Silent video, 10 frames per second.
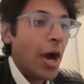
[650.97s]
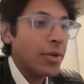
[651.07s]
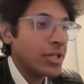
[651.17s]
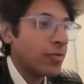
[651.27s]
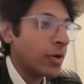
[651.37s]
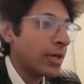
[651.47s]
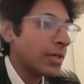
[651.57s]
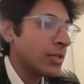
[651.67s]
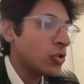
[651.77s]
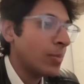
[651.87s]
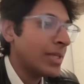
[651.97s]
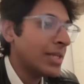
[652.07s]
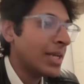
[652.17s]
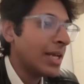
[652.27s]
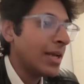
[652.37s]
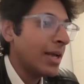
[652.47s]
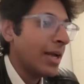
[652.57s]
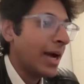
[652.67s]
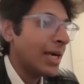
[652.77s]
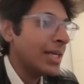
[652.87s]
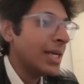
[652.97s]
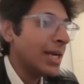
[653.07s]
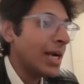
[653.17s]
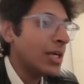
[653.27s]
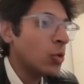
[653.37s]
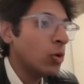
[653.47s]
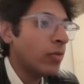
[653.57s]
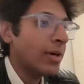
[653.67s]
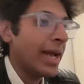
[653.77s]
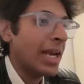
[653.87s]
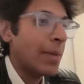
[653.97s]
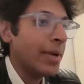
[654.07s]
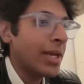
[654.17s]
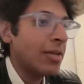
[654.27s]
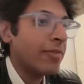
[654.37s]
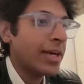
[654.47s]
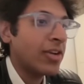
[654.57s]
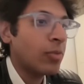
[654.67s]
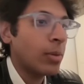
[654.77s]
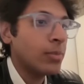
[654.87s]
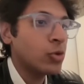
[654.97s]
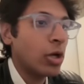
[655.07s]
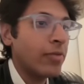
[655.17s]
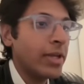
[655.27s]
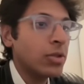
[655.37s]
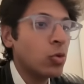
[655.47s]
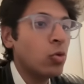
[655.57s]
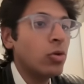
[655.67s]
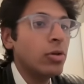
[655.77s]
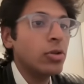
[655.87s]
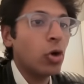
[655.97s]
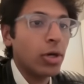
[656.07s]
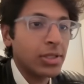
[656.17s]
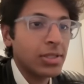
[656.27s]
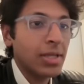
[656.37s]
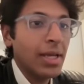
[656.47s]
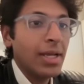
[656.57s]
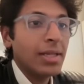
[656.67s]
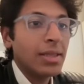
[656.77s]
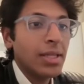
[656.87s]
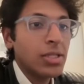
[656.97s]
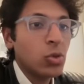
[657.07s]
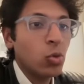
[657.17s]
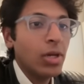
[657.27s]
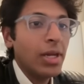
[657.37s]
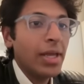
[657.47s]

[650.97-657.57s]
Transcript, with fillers: how does it work so basically a detailed tool for dynamic and effective problem solving through thoughts this tool